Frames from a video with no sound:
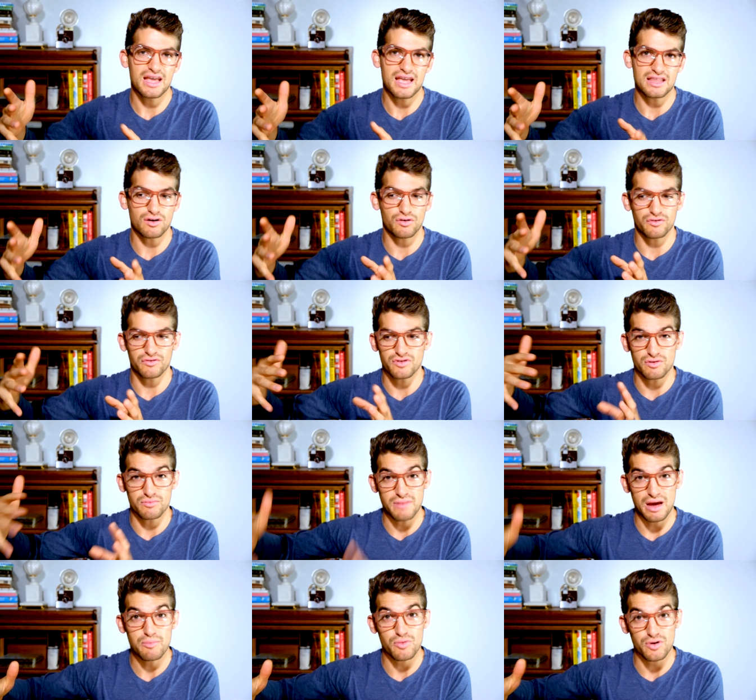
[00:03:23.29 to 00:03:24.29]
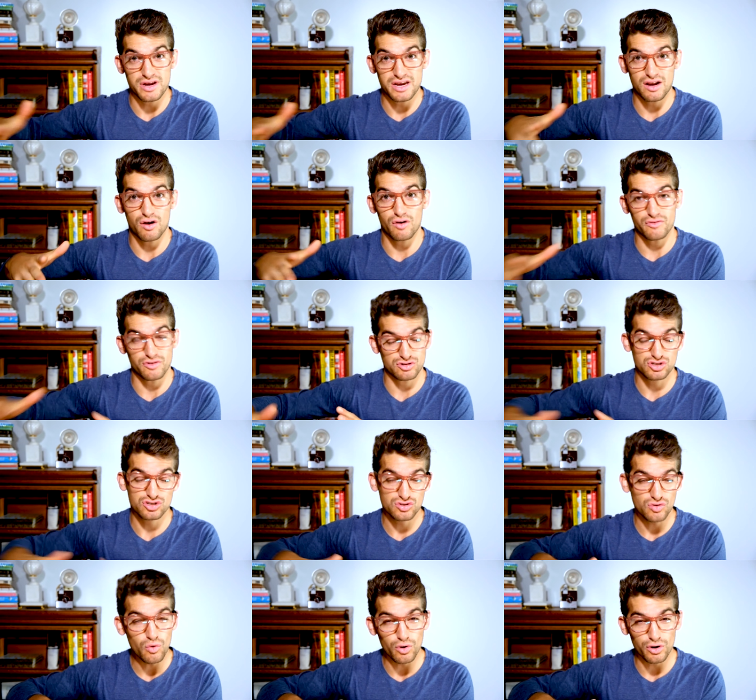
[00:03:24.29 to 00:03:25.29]
and all of your memory and all of your
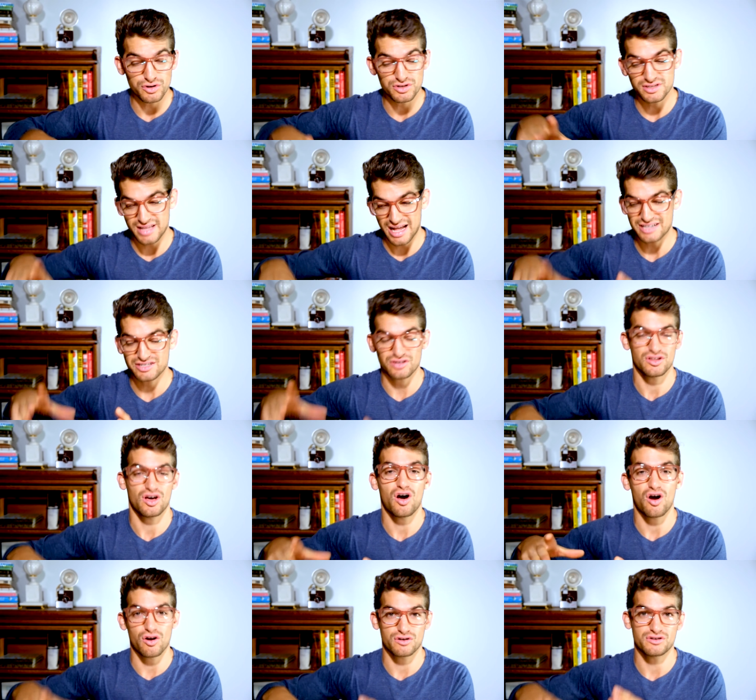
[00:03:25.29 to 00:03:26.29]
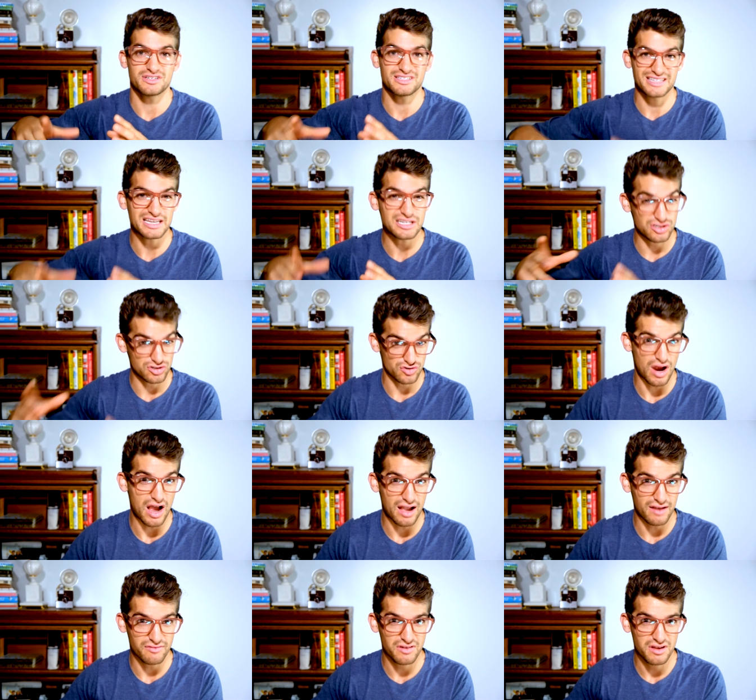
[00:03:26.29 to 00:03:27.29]
storage, that's on the hard disk
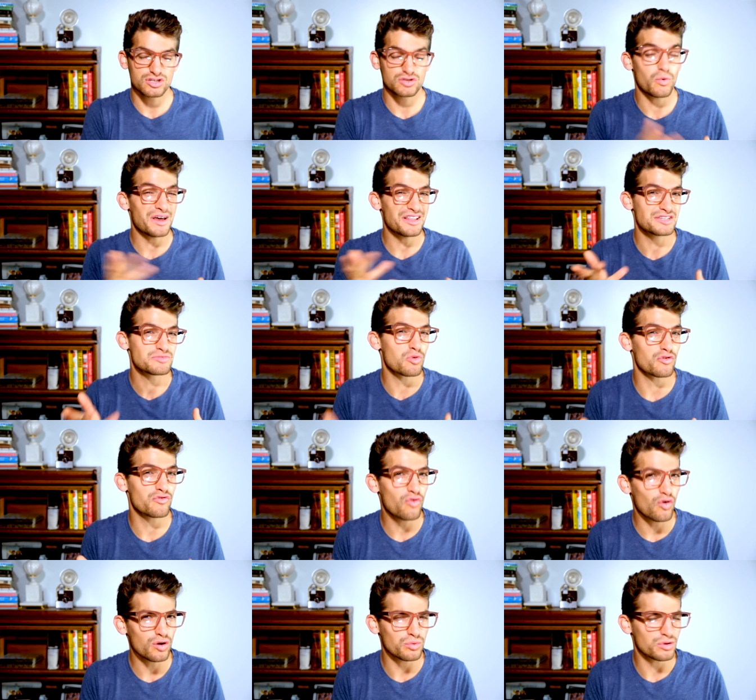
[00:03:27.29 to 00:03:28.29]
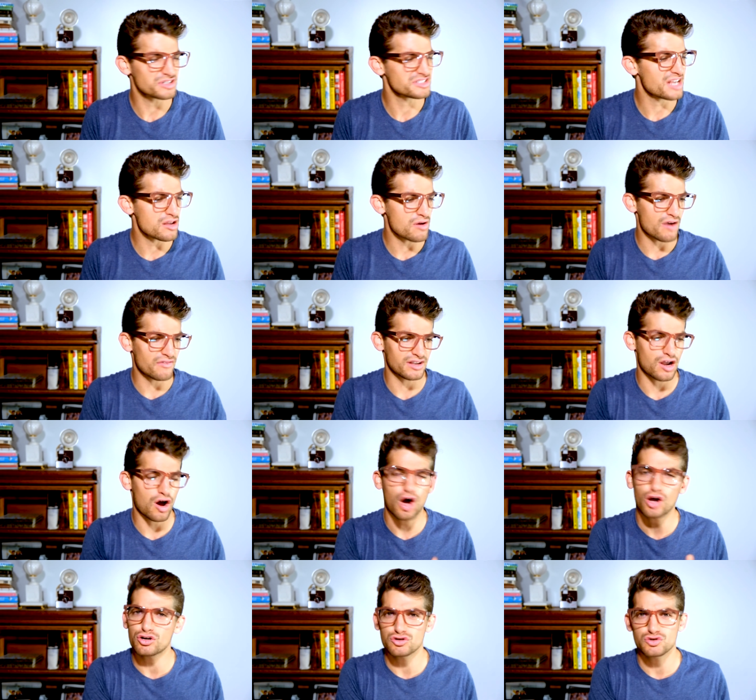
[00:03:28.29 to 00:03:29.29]
drive. So why that's more affordable is say you have like
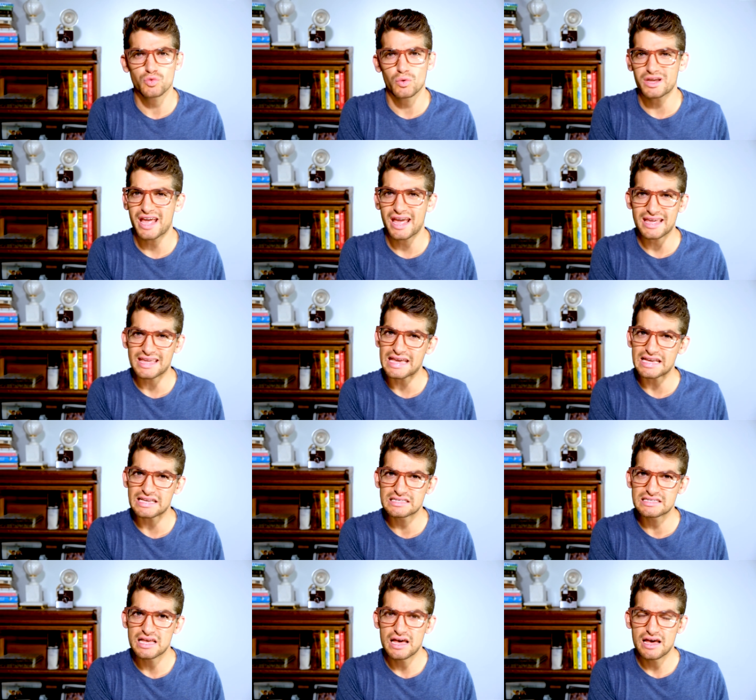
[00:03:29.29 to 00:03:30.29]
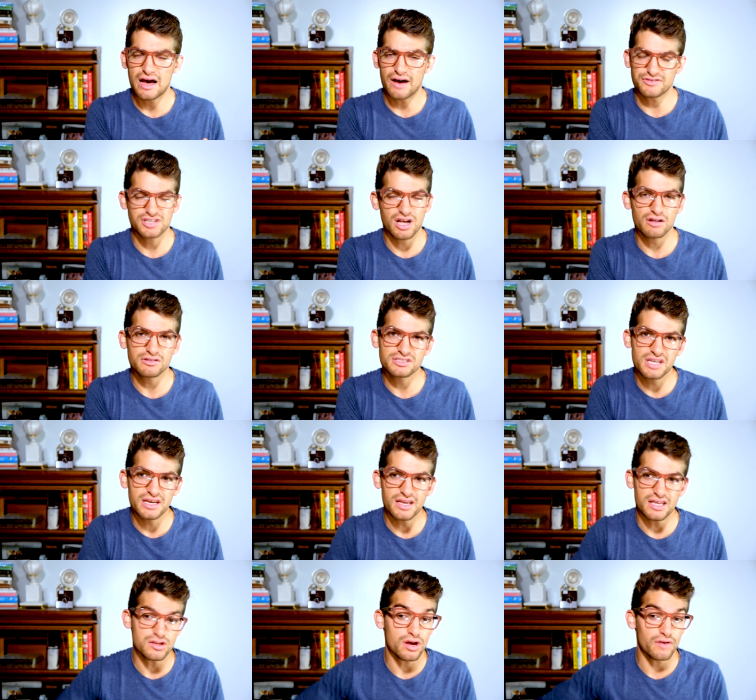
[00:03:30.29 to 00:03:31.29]
128 gigs of solid
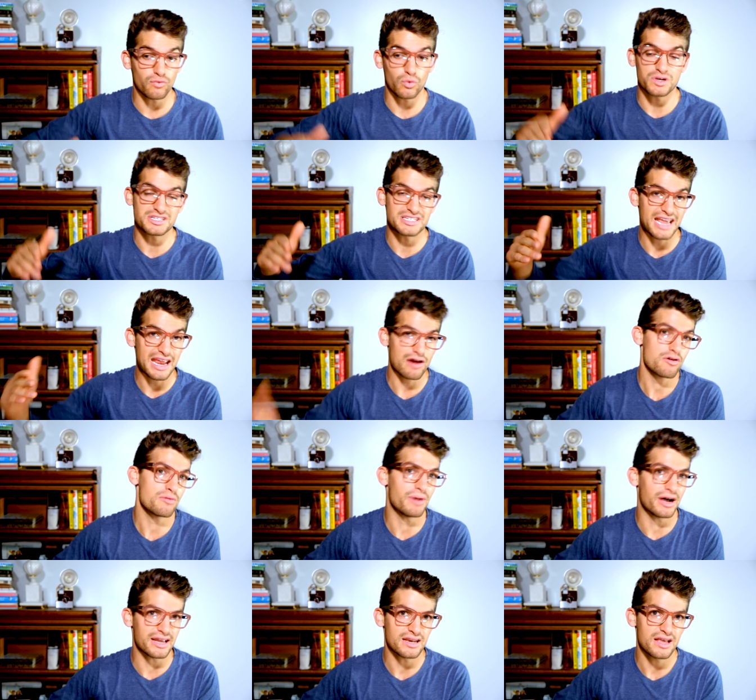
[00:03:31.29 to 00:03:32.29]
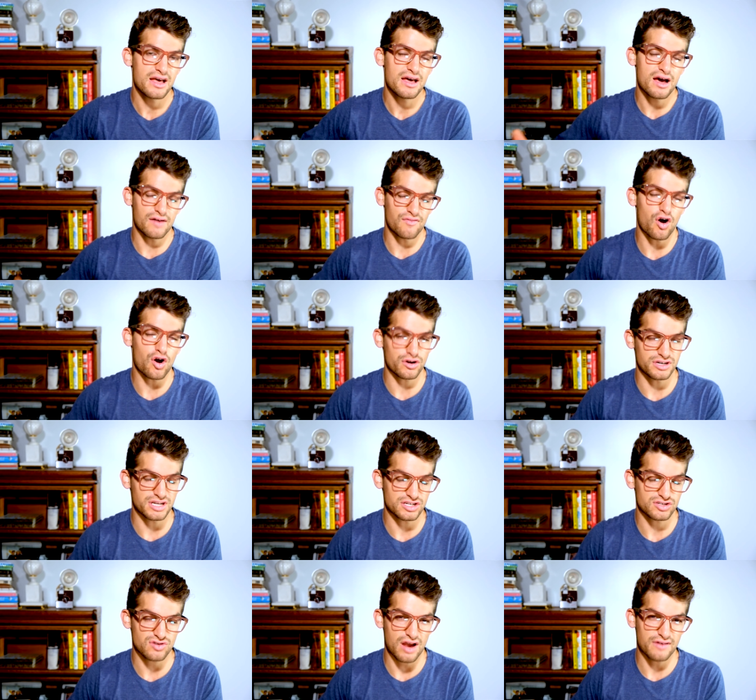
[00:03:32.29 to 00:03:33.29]
state and you have one terabyte of hard
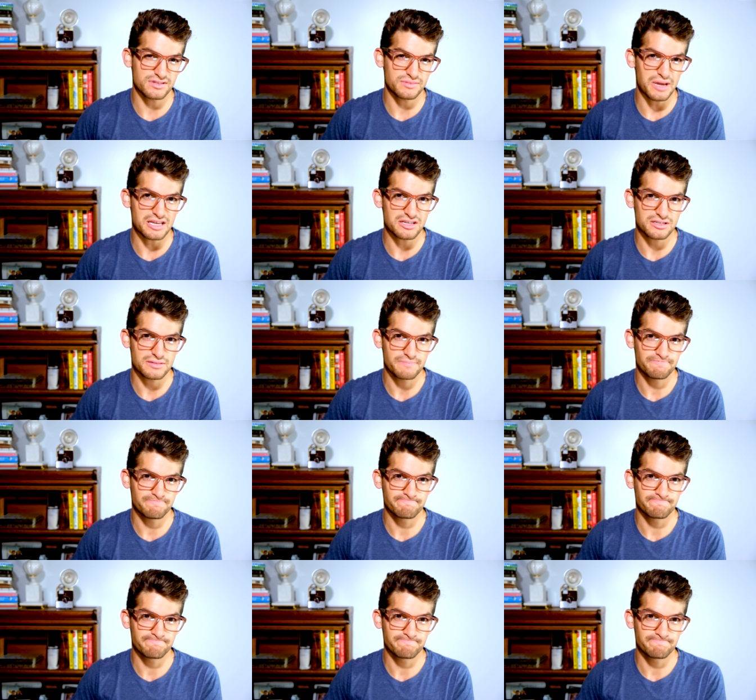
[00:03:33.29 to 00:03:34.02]
disk drive space.